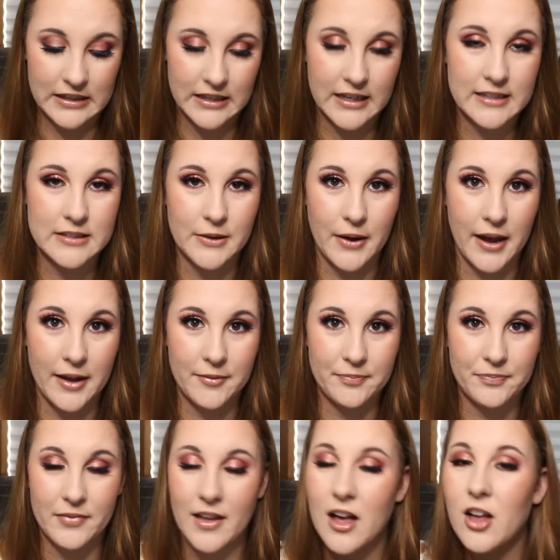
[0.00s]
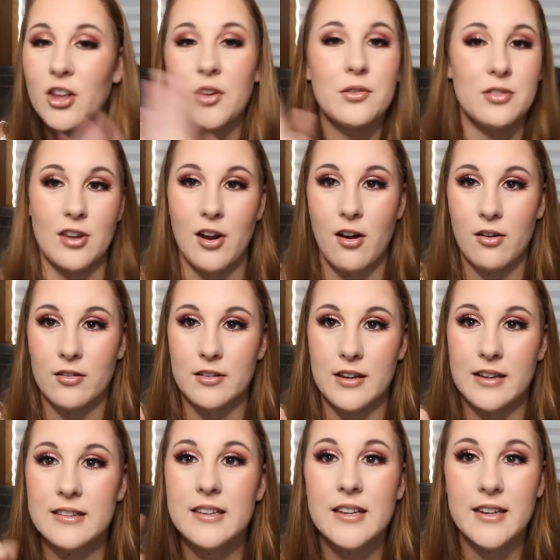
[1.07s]
it's okay. I'll use it all.
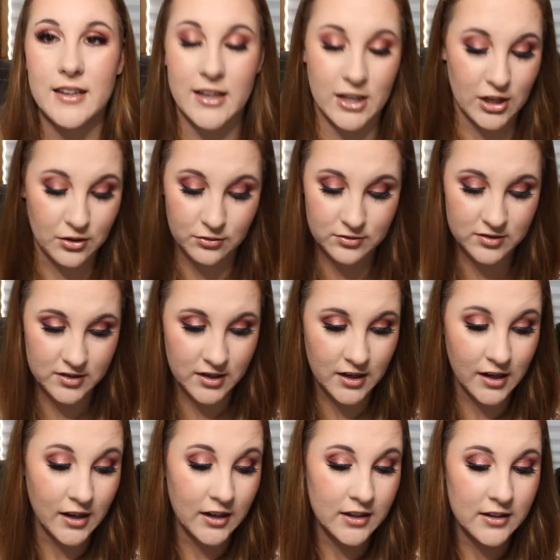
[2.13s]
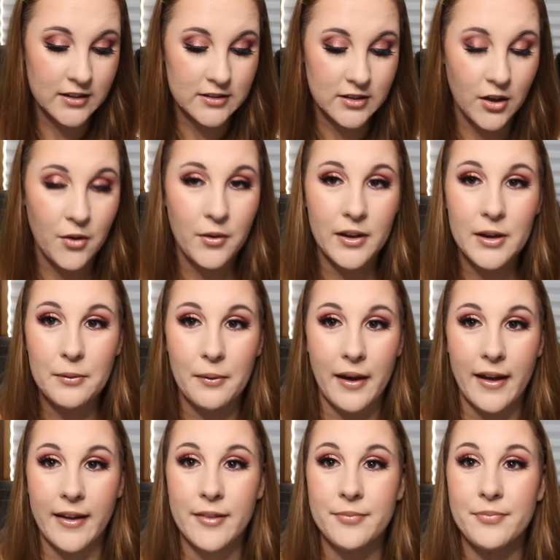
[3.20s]
It's gonna get used. So
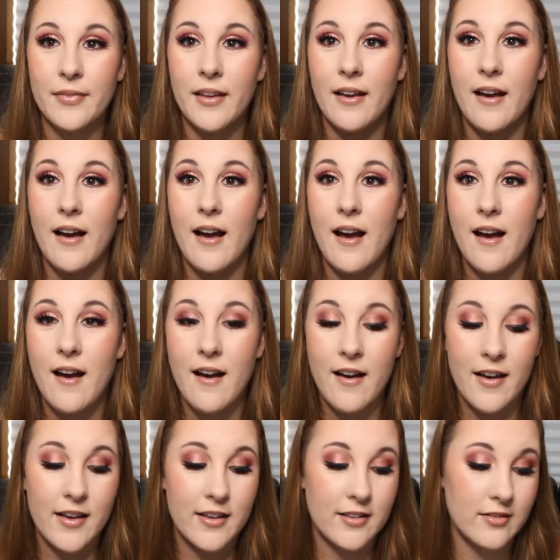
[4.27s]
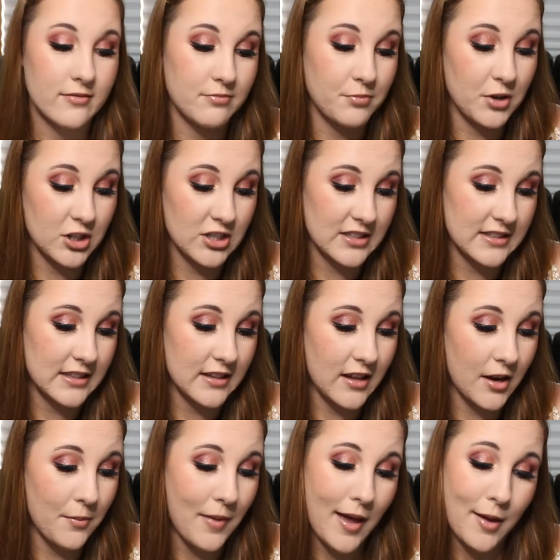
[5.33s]
anyway, I purchased a
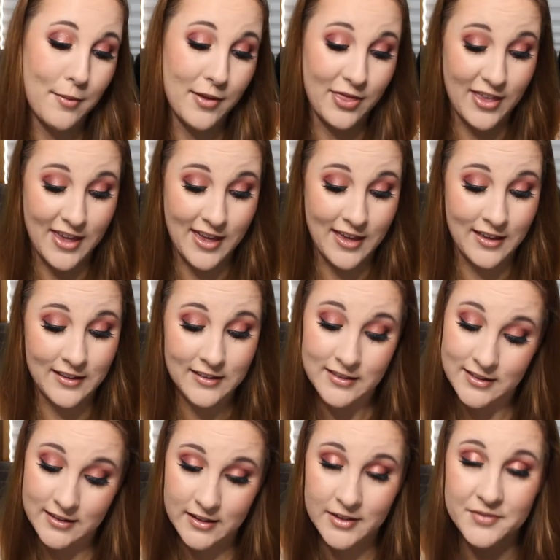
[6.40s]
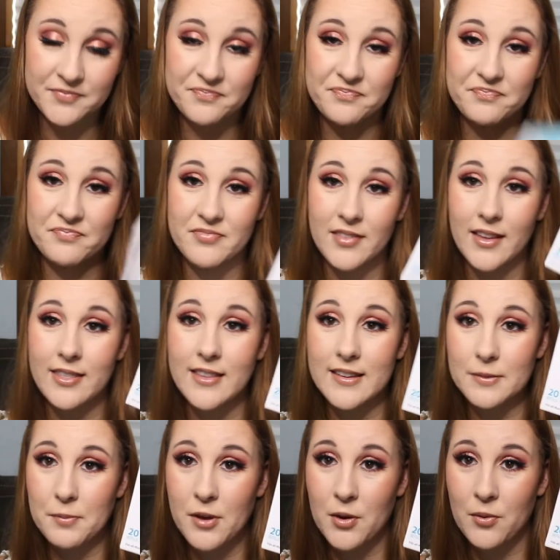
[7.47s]
lot of baby things.
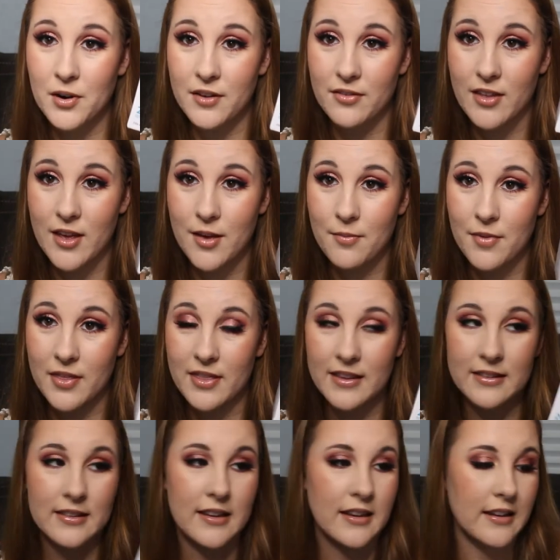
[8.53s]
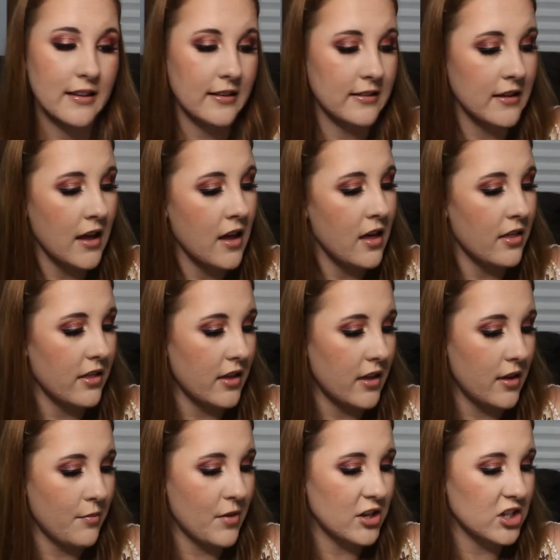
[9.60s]
This being one of them. This is
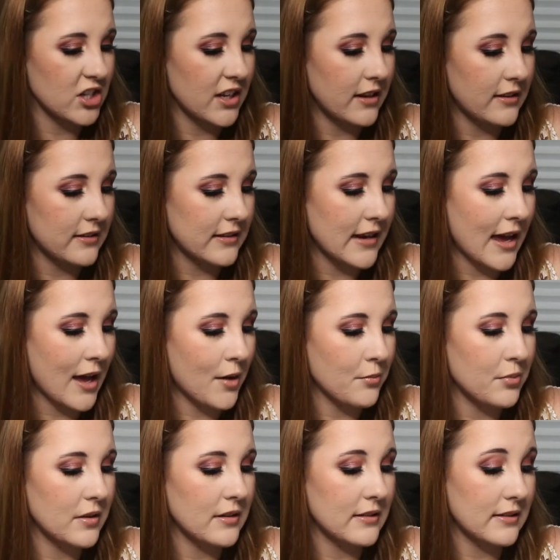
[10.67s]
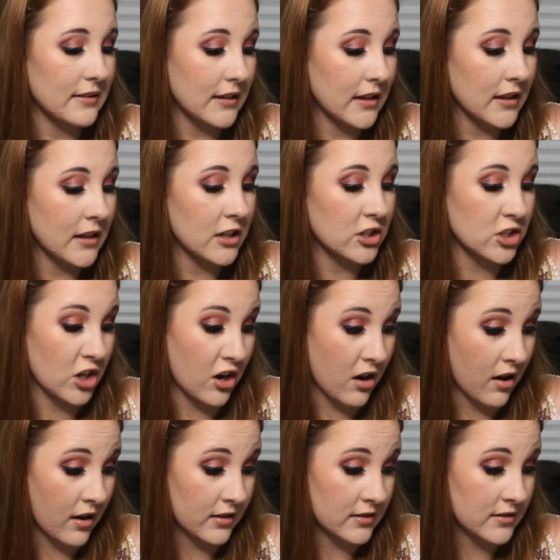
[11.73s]
the Munchkin Snap Seal and
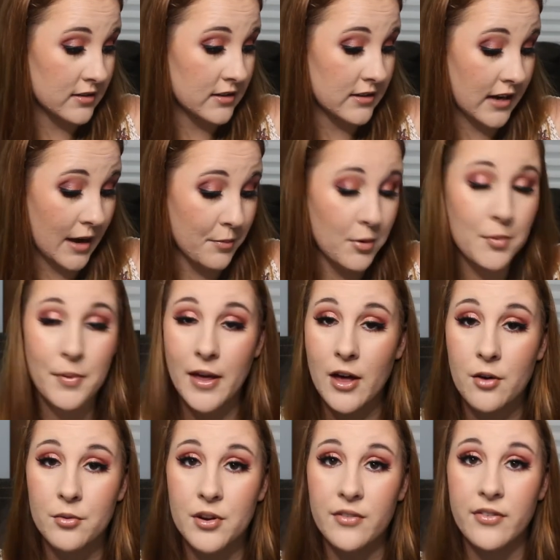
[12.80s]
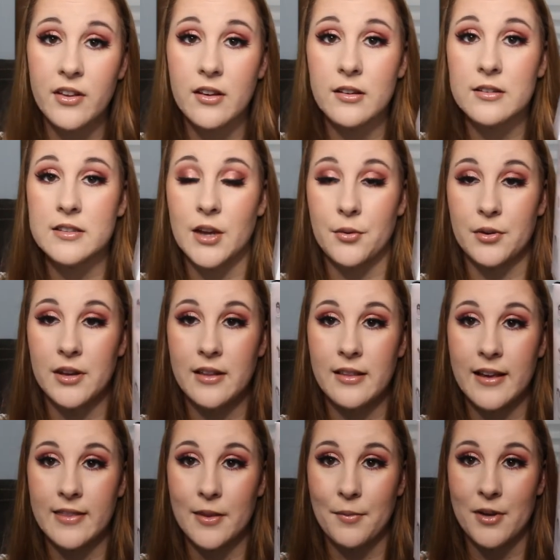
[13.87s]
Toss Diaper Pail Refills. I really
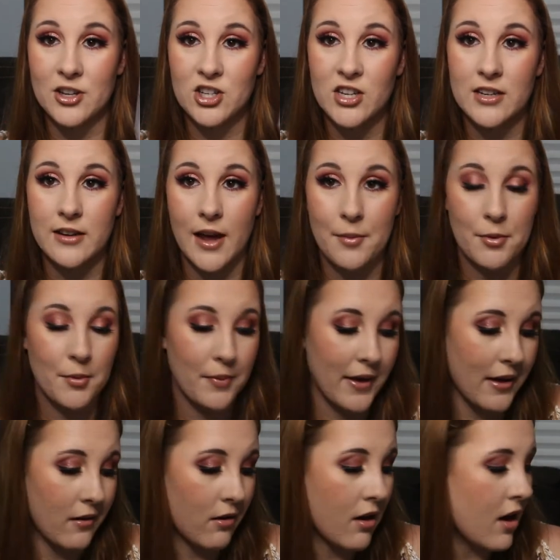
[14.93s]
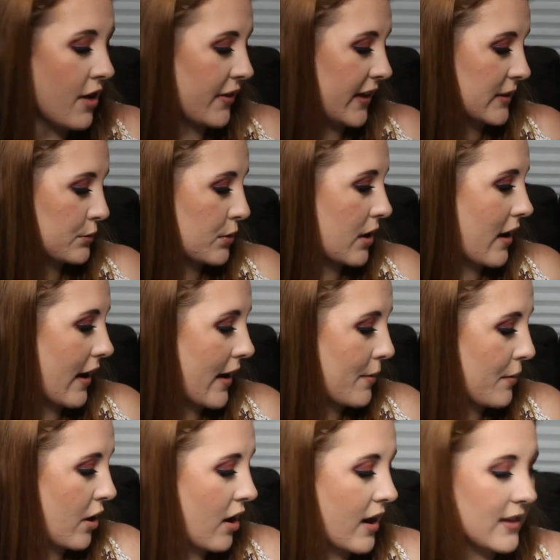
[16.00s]
like the Munchkin Diaper Pail. That's what I
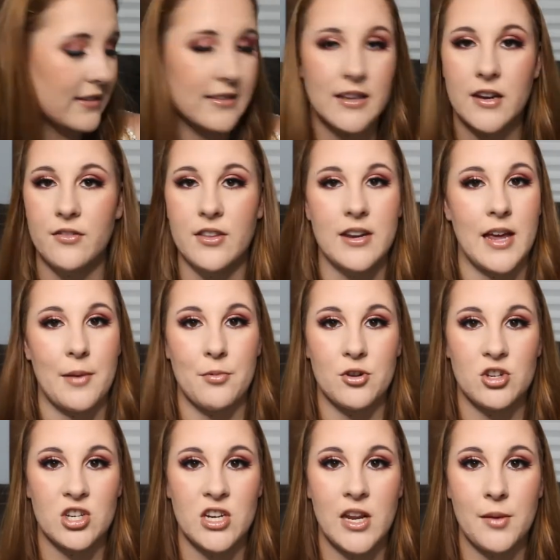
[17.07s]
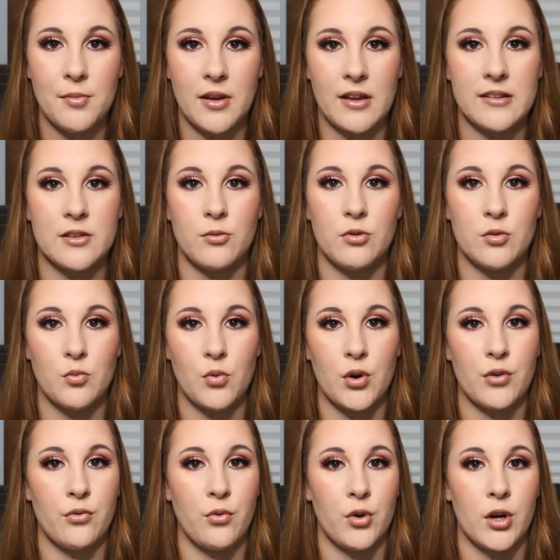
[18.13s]
bought instead of the Diaper Genie because it was
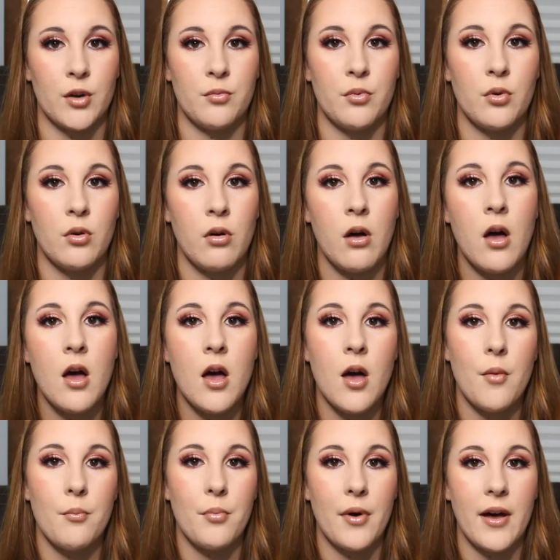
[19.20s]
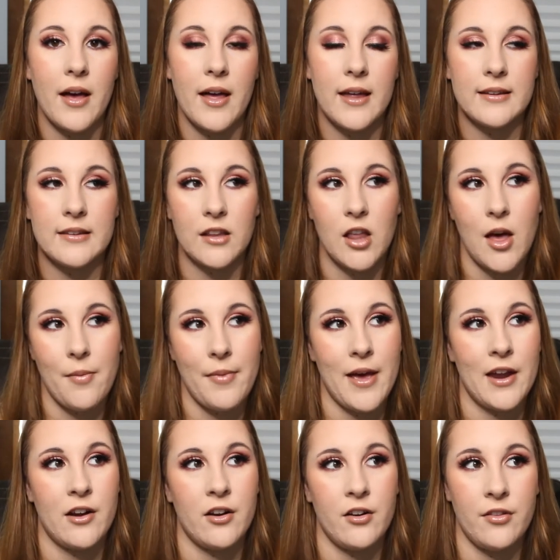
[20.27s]
more affordable, but it's a lot
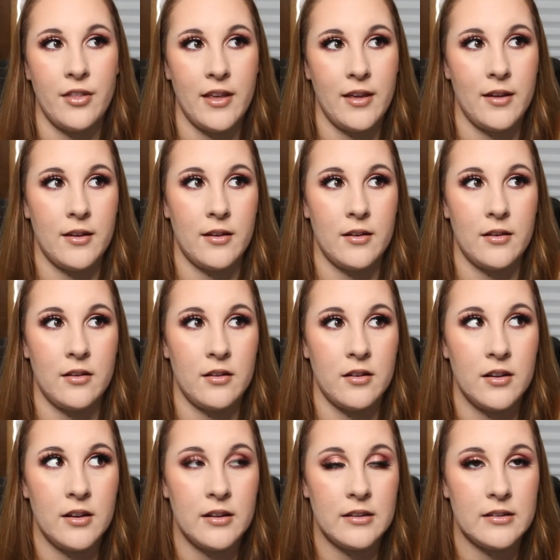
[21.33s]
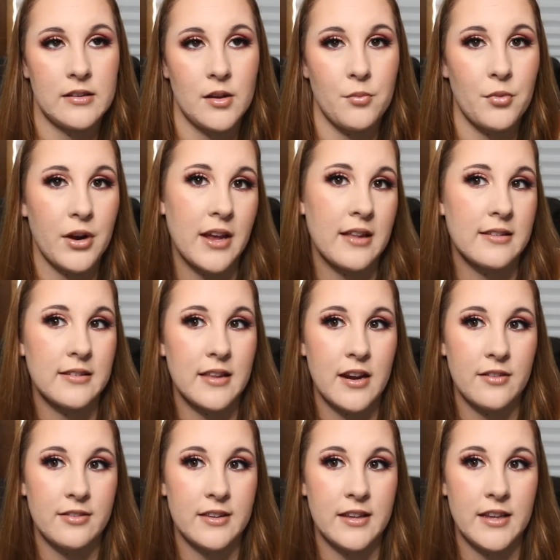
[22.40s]
better than some brands that
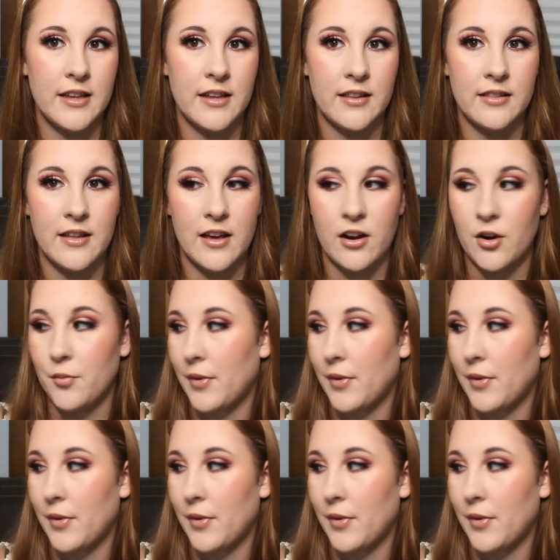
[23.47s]
I've seen that are